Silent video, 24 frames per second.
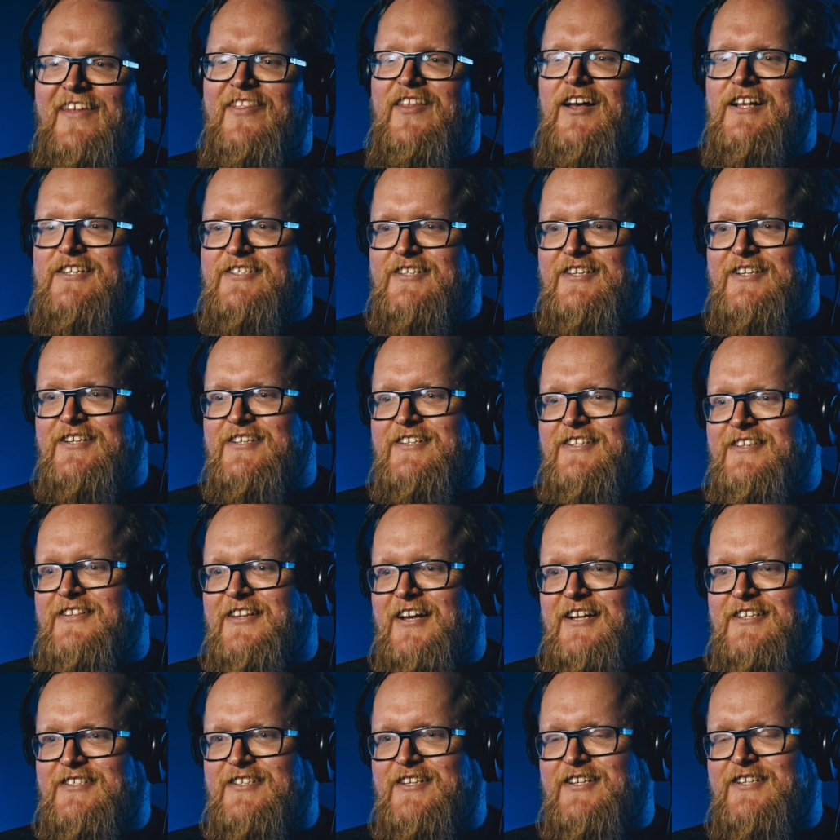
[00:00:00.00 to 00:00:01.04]

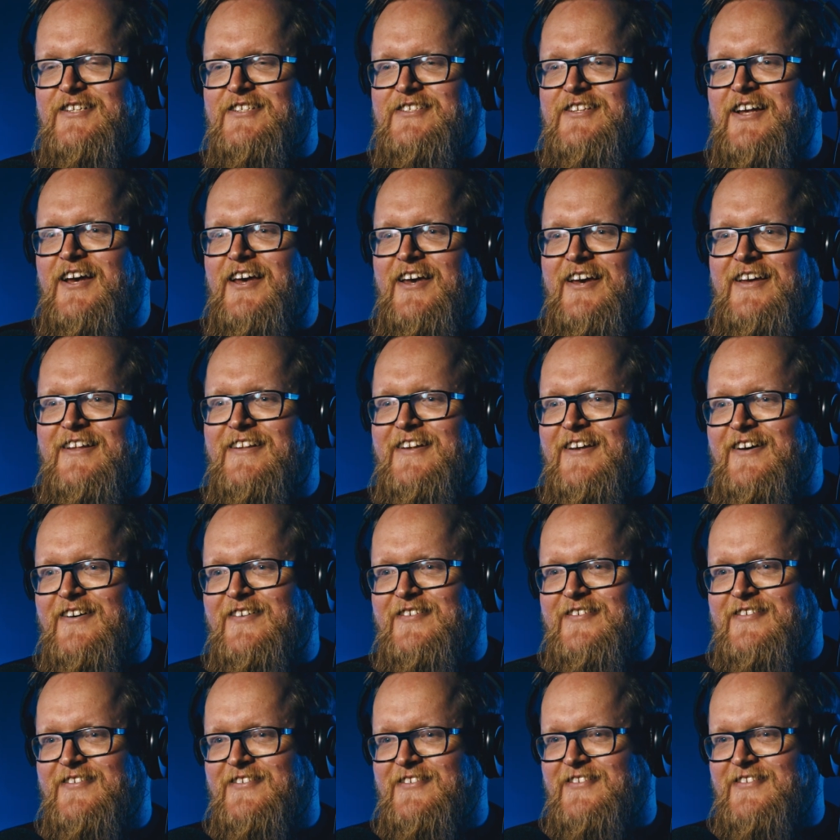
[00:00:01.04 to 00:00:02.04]
That's gonna stay in though.